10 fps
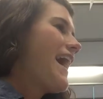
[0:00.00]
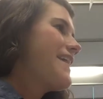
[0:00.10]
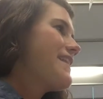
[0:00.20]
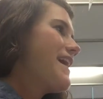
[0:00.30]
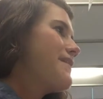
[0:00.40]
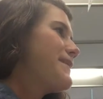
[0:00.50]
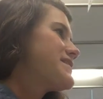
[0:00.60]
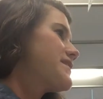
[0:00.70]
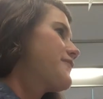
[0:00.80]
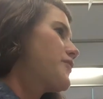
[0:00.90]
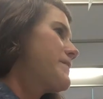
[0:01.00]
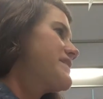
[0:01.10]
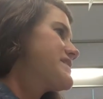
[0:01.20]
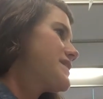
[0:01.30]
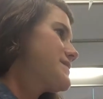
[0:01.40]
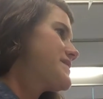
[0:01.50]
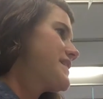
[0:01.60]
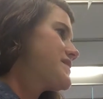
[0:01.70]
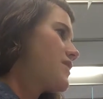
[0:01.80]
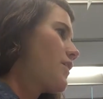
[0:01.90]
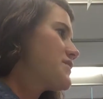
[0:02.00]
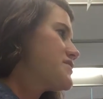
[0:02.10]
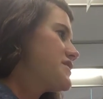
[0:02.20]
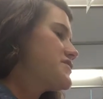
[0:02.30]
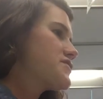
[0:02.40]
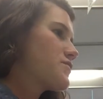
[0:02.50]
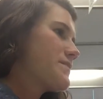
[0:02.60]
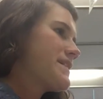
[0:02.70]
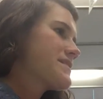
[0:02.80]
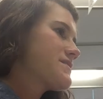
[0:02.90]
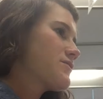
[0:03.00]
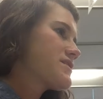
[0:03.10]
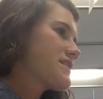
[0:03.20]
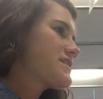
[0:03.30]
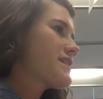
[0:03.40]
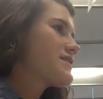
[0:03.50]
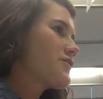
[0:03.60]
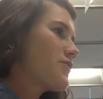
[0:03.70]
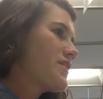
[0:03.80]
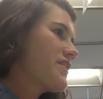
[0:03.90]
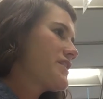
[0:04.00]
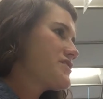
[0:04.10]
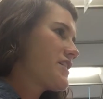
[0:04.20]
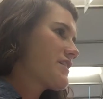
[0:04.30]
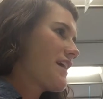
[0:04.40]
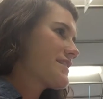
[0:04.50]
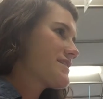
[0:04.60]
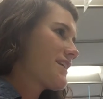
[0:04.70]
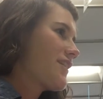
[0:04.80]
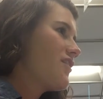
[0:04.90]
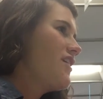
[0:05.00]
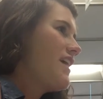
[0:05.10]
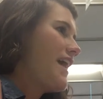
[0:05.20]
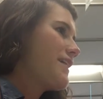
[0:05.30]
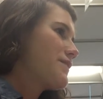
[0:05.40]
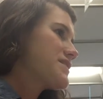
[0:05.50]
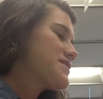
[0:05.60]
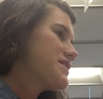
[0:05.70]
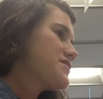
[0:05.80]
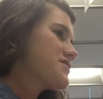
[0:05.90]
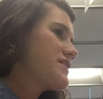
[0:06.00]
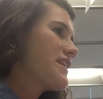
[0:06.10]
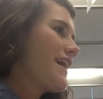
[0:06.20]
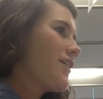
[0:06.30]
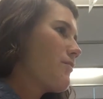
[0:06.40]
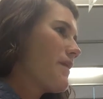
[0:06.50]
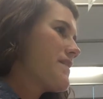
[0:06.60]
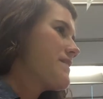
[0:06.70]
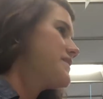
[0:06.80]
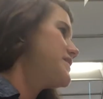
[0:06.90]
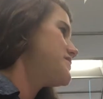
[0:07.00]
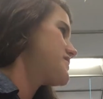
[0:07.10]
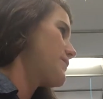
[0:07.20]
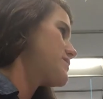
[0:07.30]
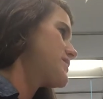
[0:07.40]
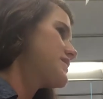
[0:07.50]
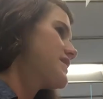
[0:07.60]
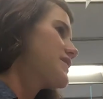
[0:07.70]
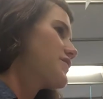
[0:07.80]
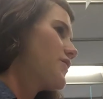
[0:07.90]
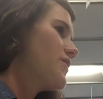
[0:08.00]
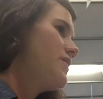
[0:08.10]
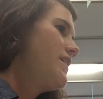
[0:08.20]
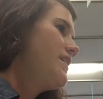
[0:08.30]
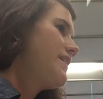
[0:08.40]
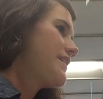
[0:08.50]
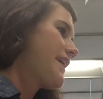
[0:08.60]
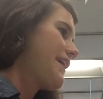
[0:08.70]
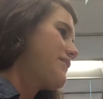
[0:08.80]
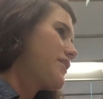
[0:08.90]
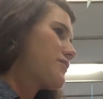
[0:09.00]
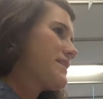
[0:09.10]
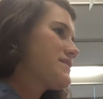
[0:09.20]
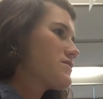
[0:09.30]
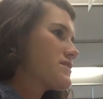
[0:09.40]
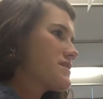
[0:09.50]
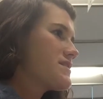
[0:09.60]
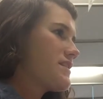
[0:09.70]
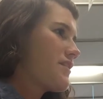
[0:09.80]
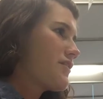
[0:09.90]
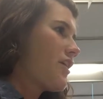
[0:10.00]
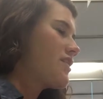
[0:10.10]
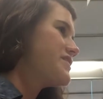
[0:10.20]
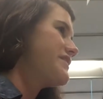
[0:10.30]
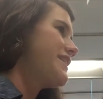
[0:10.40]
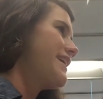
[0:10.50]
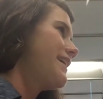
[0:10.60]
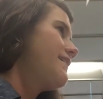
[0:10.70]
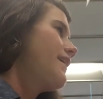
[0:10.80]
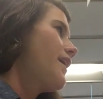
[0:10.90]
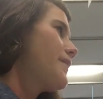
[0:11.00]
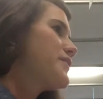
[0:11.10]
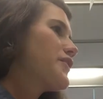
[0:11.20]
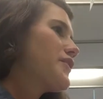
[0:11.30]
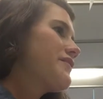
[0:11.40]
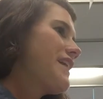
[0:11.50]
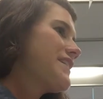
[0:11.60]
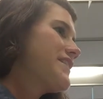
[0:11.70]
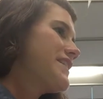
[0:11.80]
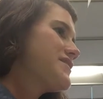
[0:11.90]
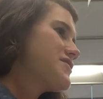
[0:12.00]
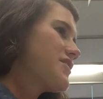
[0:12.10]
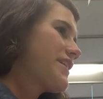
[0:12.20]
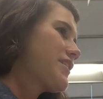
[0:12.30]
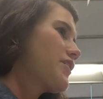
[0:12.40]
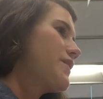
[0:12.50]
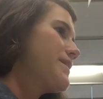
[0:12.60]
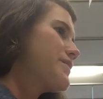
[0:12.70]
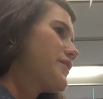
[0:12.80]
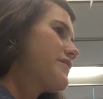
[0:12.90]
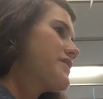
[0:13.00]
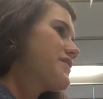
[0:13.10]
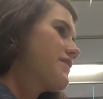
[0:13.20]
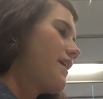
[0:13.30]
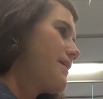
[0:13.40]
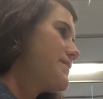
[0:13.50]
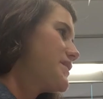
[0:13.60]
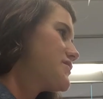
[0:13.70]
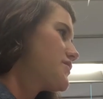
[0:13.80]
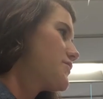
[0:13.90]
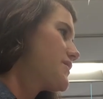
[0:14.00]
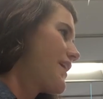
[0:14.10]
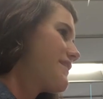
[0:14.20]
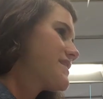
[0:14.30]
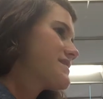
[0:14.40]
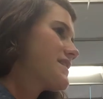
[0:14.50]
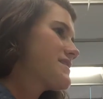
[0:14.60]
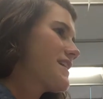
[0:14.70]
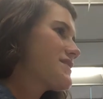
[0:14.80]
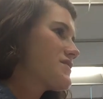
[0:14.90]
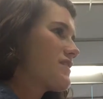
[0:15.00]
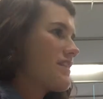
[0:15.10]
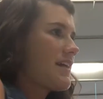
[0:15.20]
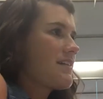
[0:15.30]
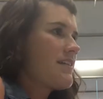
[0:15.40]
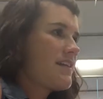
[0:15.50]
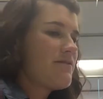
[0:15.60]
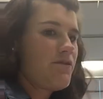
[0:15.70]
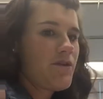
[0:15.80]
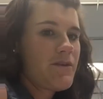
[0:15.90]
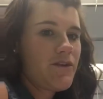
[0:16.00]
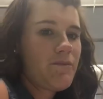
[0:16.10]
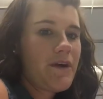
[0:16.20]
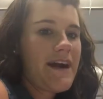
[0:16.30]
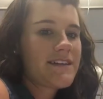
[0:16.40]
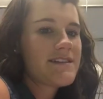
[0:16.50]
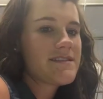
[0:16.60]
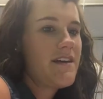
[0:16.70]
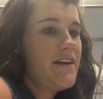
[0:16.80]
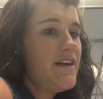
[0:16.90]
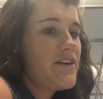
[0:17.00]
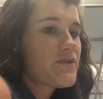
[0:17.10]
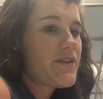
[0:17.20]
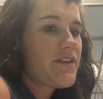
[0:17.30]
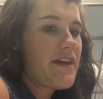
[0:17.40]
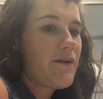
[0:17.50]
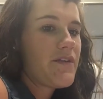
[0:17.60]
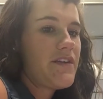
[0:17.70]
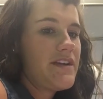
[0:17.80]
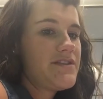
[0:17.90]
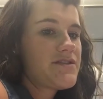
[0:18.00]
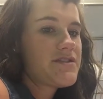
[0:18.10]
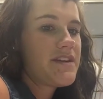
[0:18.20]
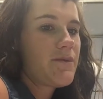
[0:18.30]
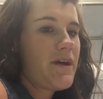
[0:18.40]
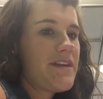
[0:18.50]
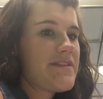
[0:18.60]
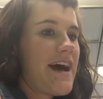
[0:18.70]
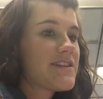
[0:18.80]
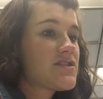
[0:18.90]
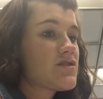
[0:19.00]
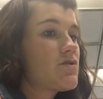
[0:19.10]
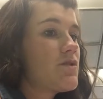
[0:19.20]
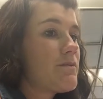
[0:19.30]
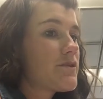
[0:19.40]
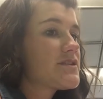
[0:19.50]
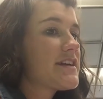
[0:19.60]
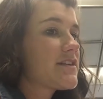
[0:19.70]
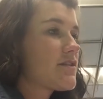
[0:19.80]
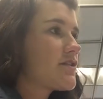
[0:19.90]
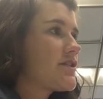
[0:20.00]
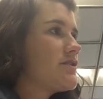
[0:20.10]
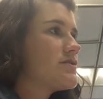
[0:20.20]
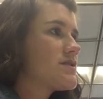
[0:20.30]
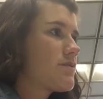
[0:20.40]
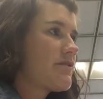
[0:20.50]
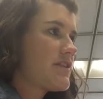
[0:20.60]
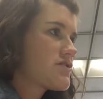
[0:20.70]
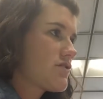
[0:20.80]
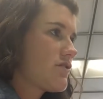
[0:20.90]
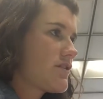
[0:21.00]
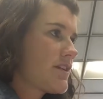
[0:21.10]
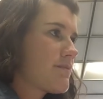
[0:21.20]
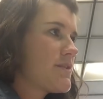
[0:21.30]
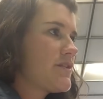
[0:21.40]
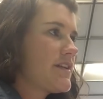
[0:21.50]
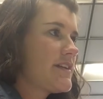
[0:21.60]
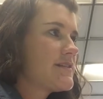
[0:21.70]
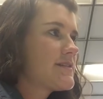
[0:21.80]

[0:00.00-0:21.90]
And then based on the formative assessments, they saw which teachers were successful with teaching that skill and which teachers needed help. And then the teachers that were successful gave their resources and their knowledge, even observe that teacher. They could go and observe this teacher who was having success, so that they can then inform their own practice. So I thought that was an interesting way that school in particular used professional learning communities.